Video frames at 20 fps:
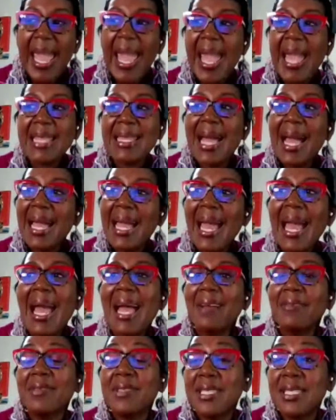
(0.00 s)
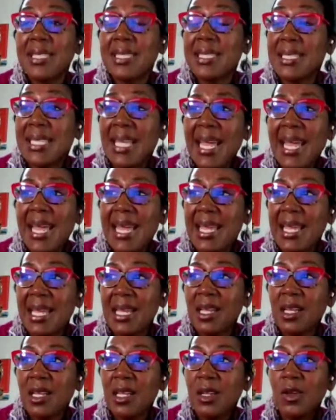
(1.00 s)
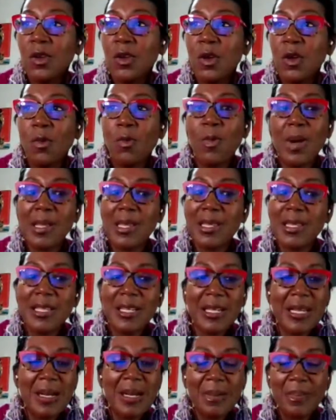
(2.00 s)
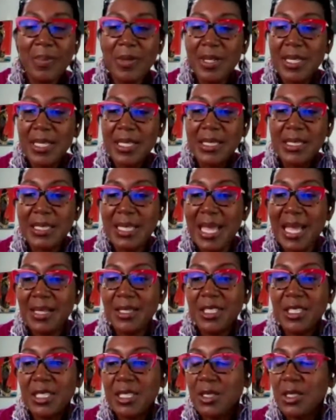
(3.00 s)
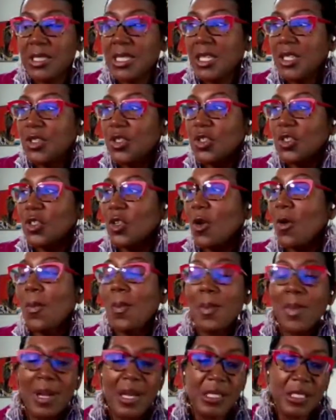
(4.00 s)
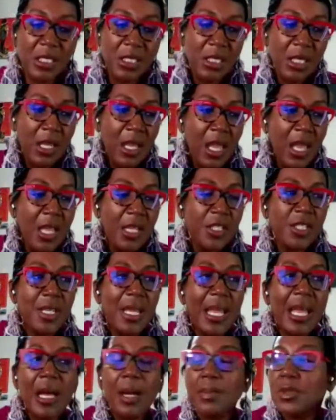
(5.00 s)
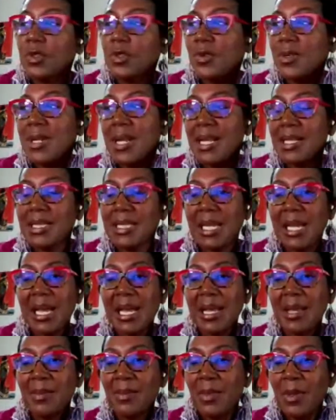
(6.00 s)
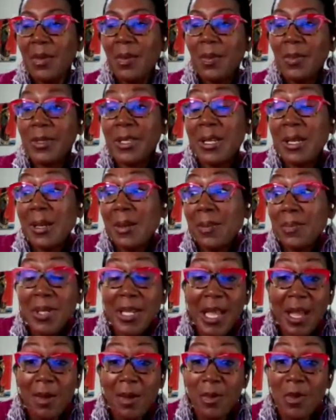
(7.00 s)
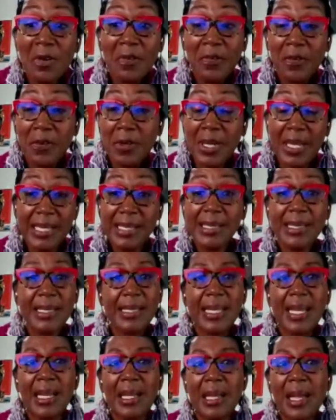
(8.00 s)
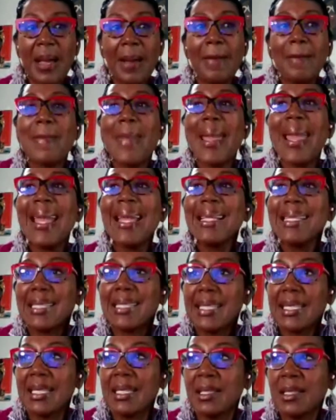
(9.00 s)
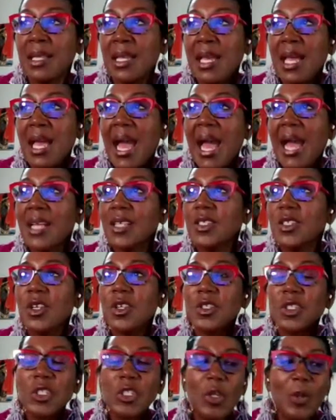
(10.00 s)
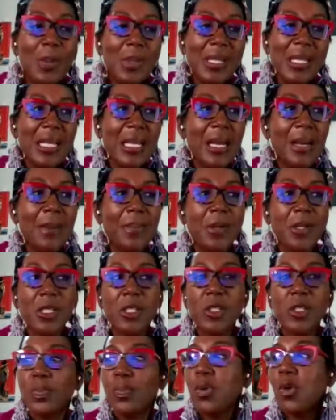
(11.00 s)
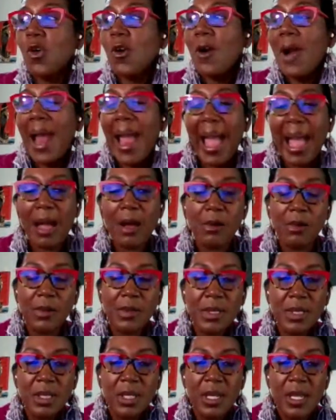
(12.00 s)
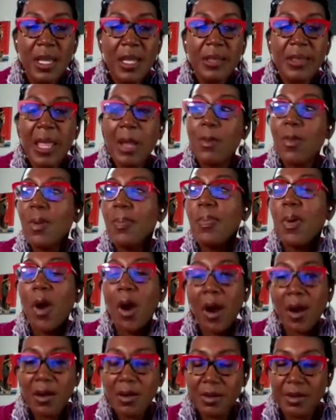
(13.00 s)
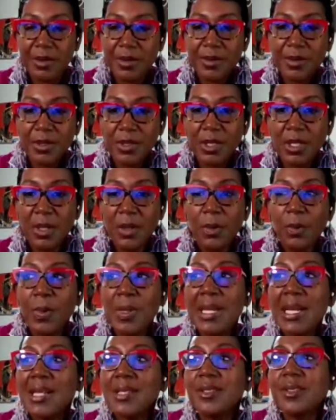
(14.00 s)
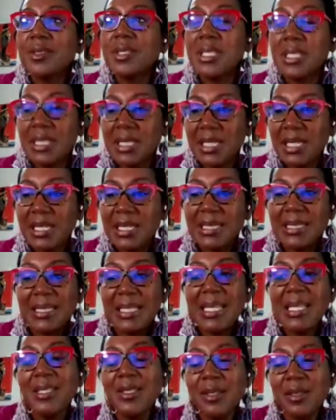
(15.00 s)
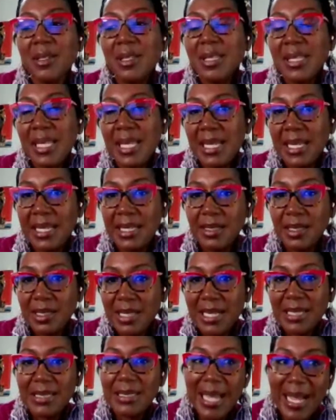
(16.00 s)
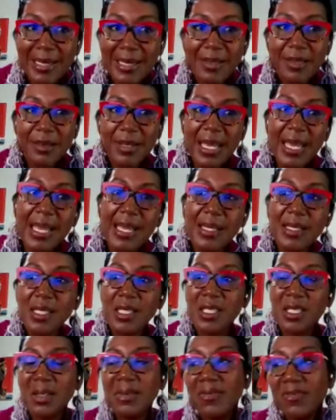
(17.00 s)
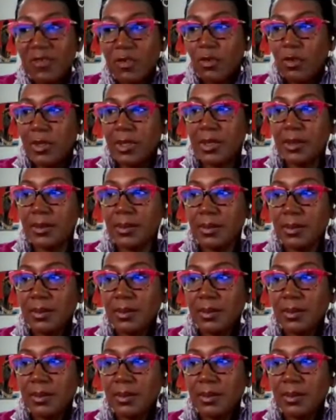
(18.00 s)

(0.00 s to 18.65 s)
And I have to say, one of the companies that just did so much to help during that time, the company I work for, Insight, amazing. I saw so many companies pour out. They were partners. We understood these are the things that Dr. King stood for.